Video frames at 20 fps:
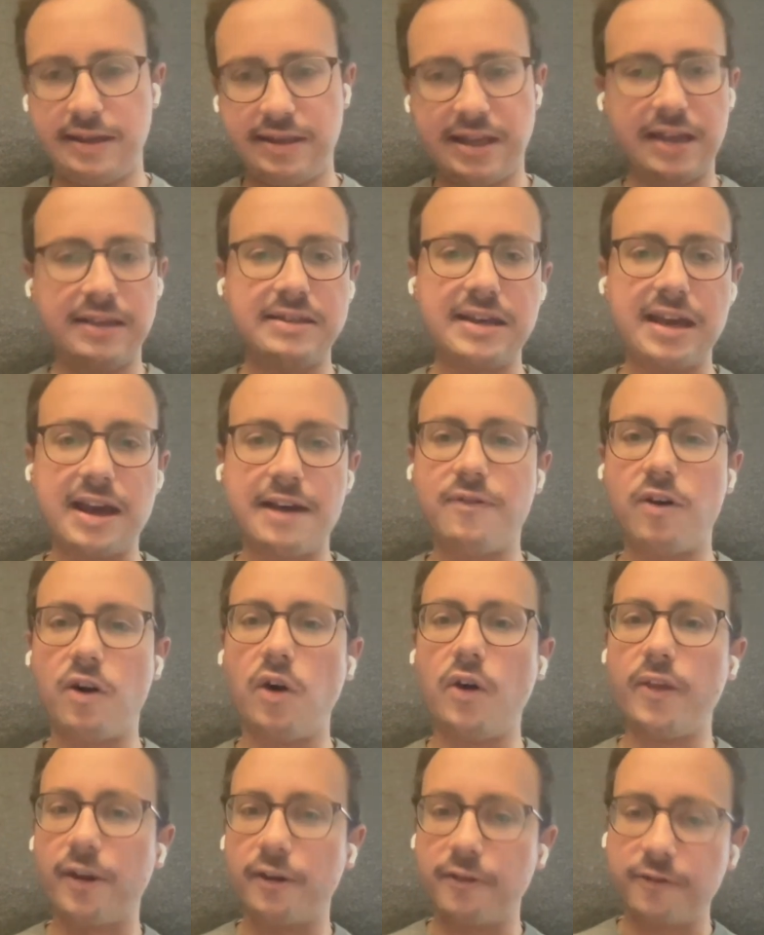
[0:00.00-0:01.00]
And then they
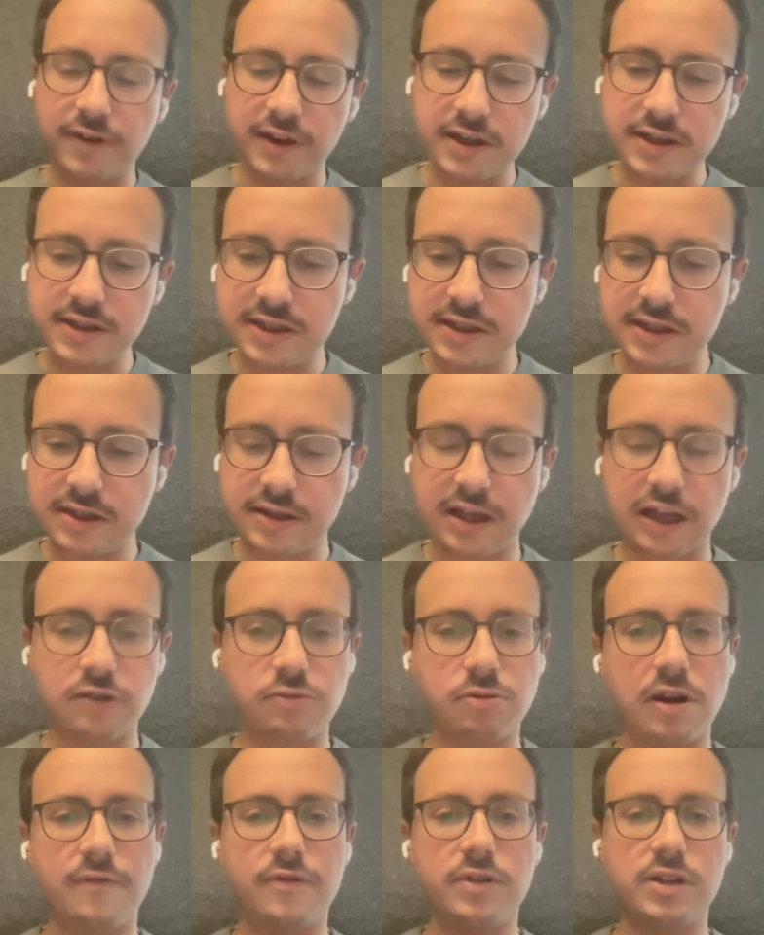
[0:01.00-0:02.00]
have other things
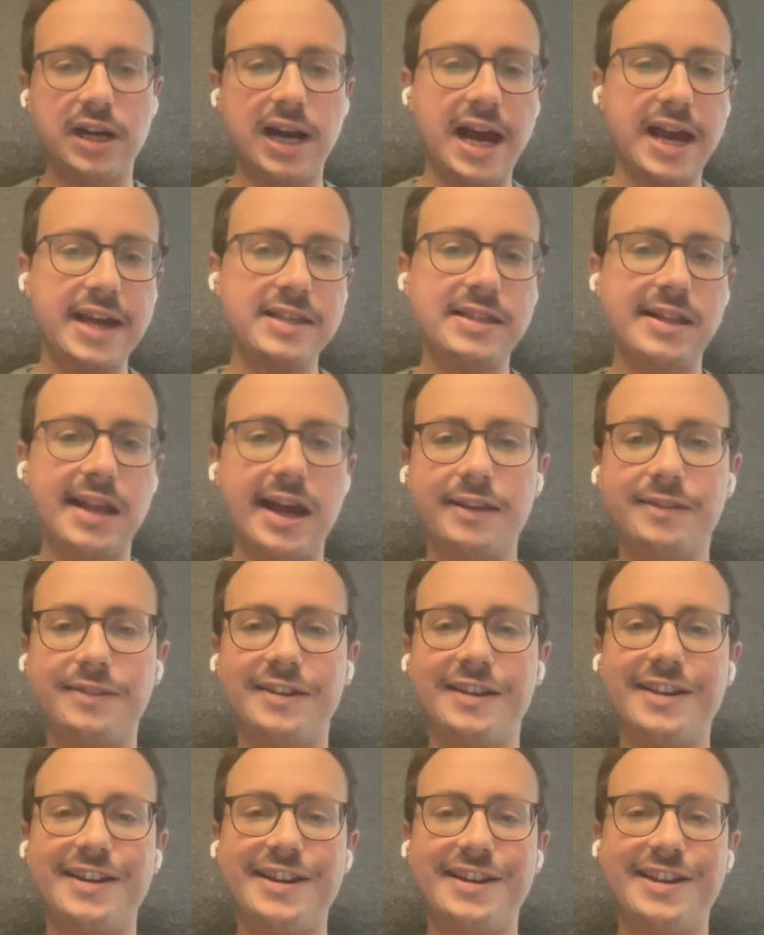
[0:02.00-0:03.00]
that we have analyzed,
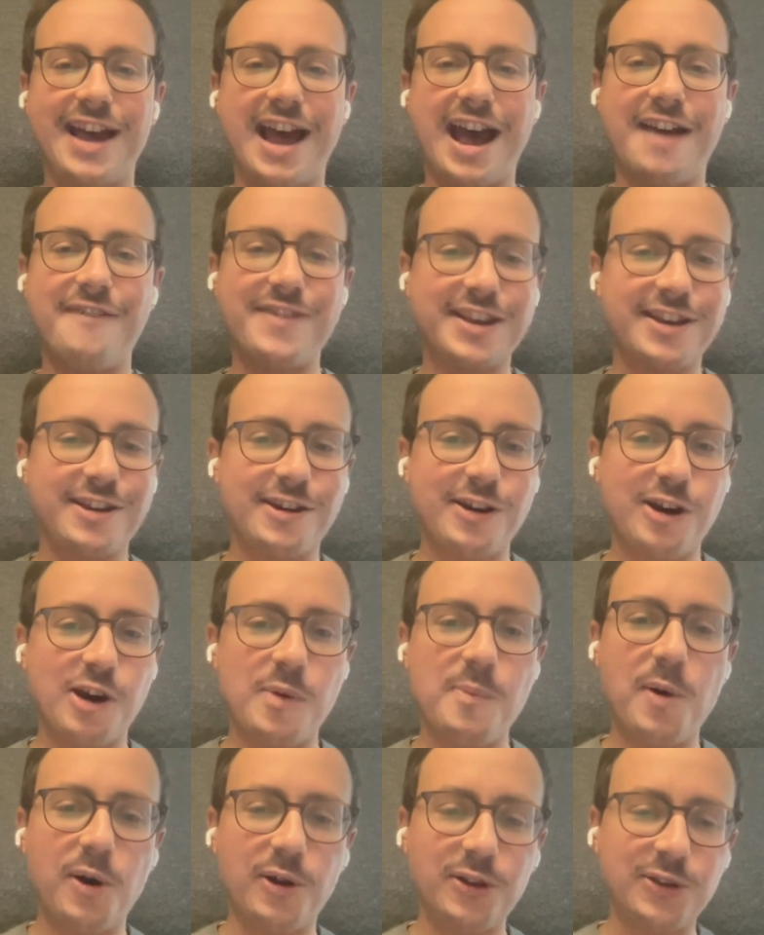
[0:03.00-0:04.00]
like having a,
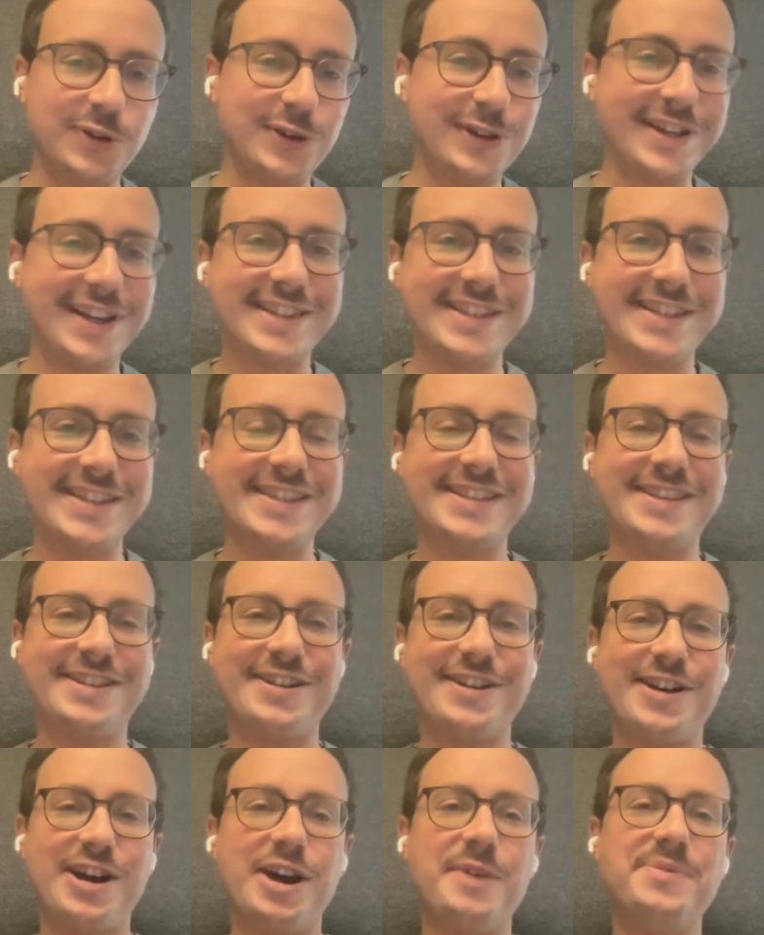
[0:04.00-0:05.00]
a portal that
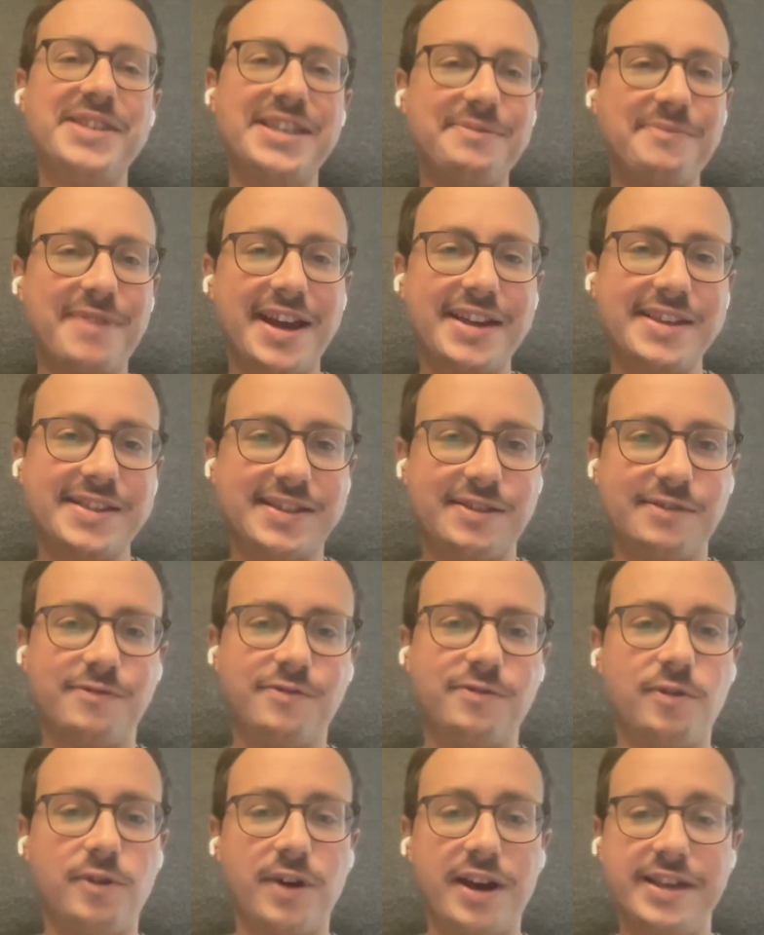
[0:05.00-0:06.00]
is uh, optimized
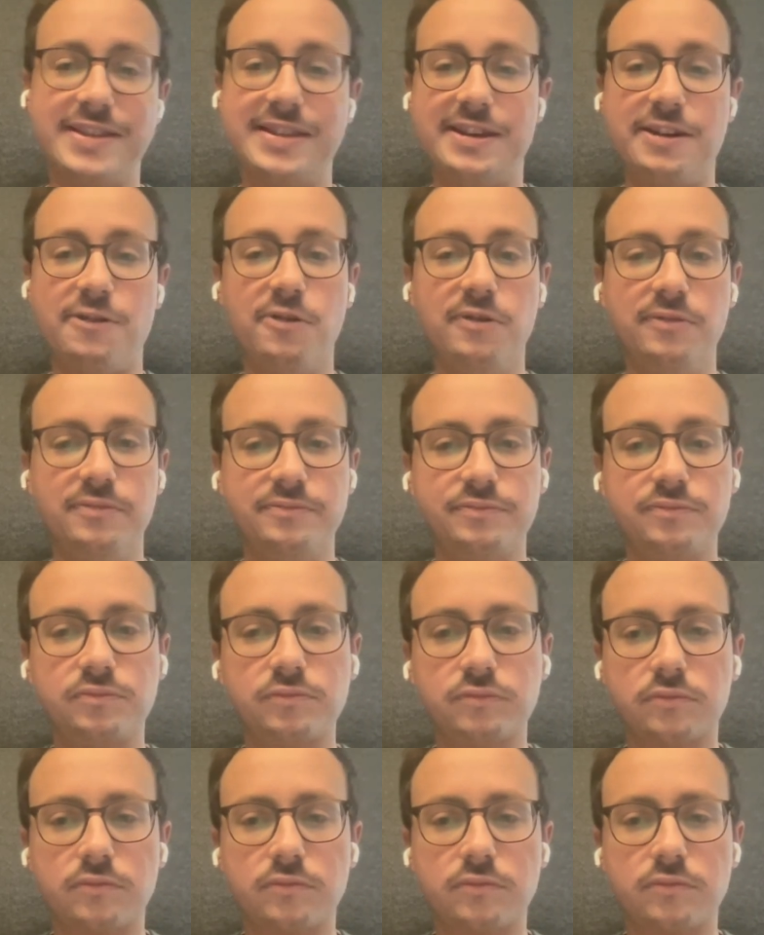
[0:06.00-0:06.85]
for SEO